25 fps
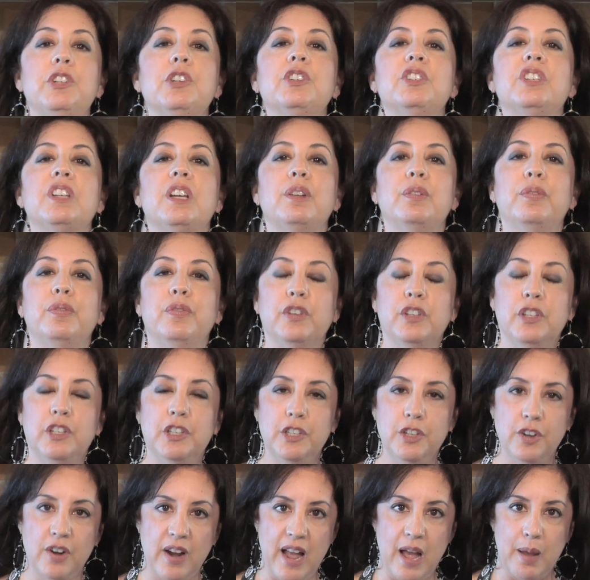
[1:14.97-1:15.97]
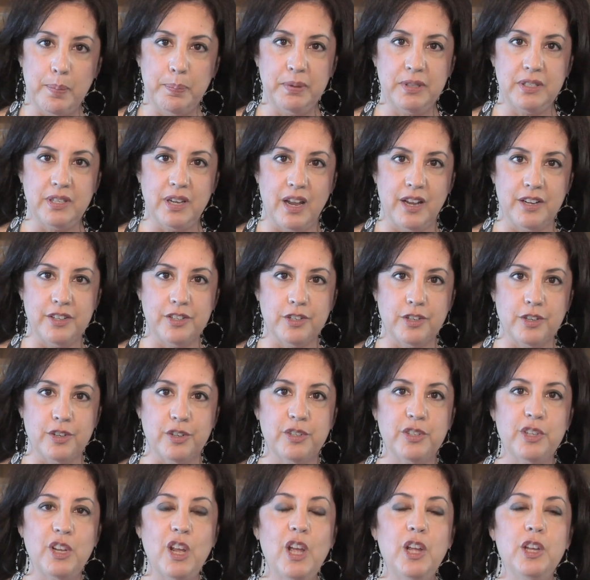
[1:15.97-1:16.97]
you're done filling your
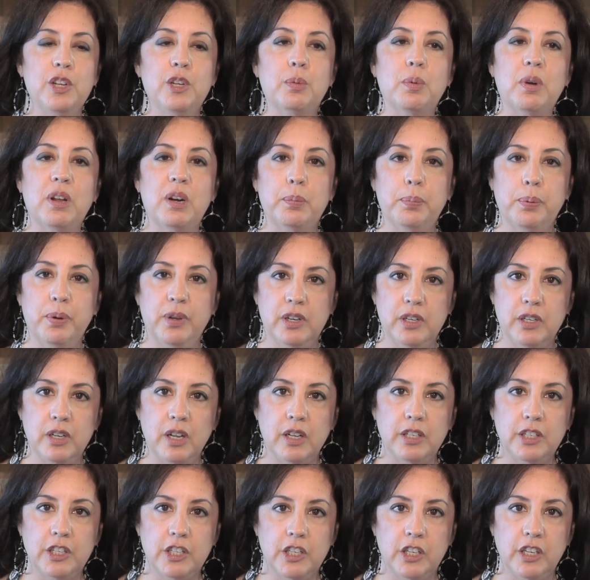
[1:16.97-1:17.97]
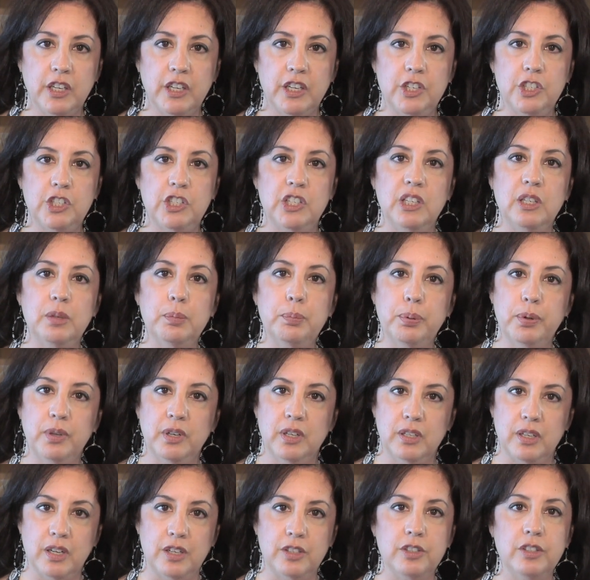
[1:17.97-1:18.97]
appetizers, you want to put it on the cookie sheet, put
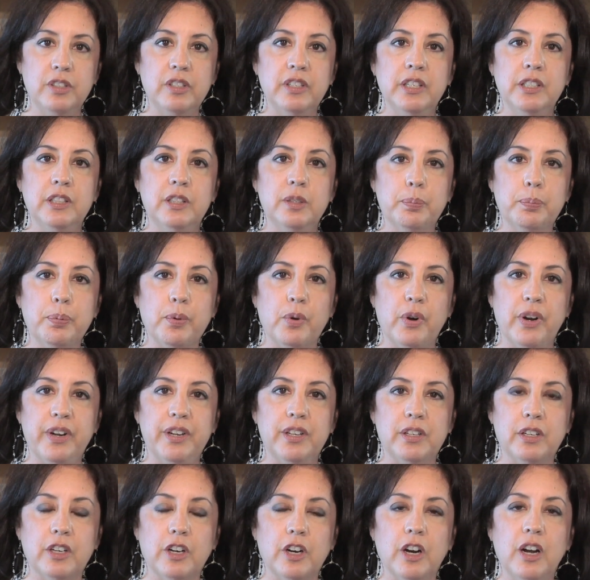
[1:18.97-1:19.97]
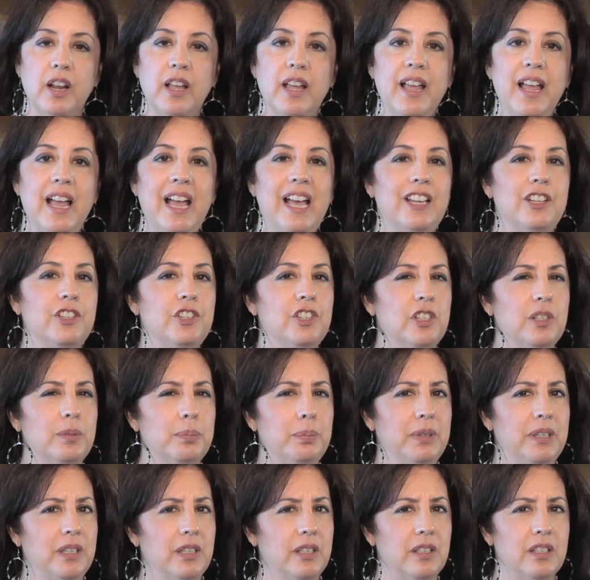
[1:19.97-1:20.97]
it underneath the broiler, and it should
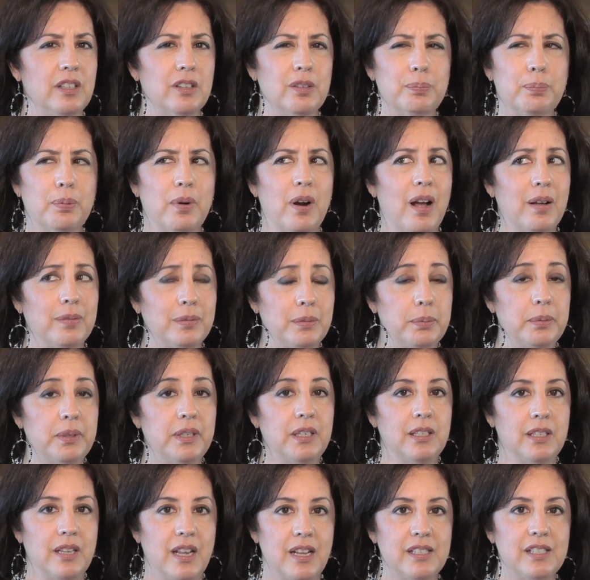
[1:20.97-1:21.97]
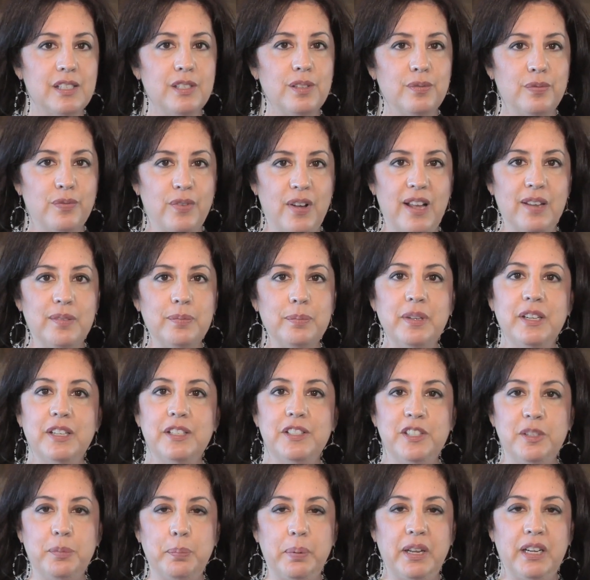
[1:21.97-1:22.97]
be in there probably less than five
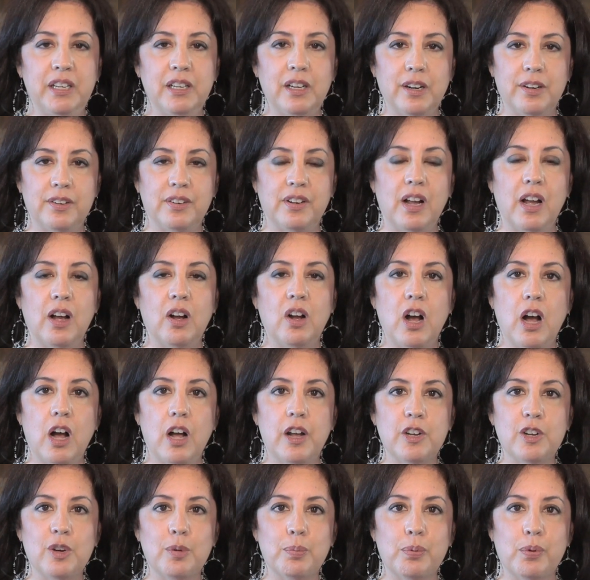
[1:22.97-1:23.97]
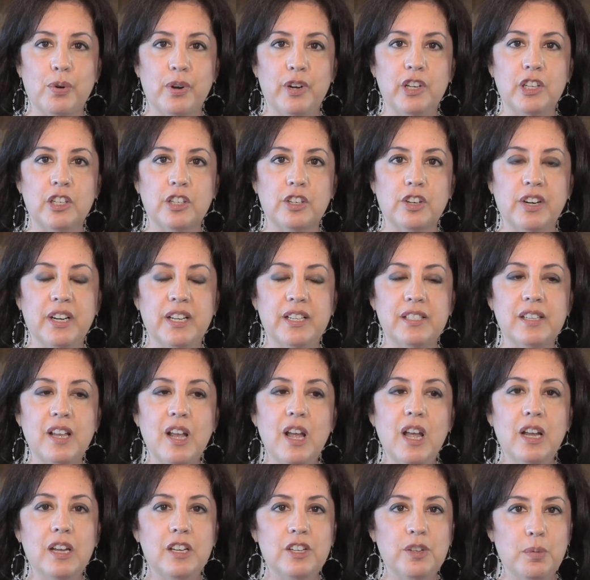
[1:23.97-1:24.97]
minutes depending on how hot your broiler is.
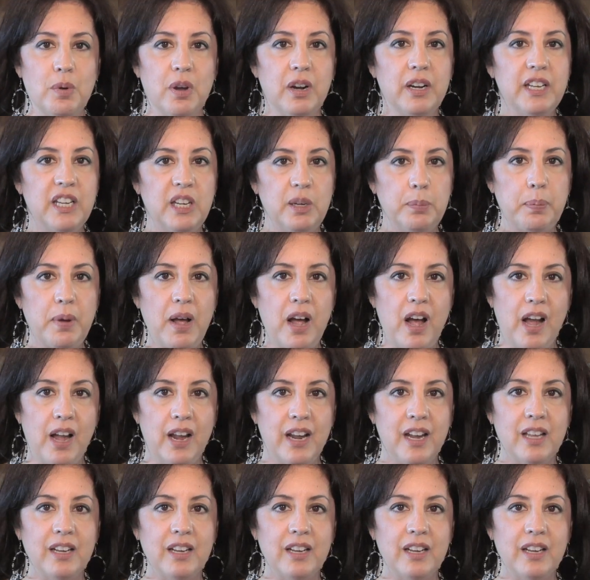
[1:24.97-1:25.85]
And you want to keep an eye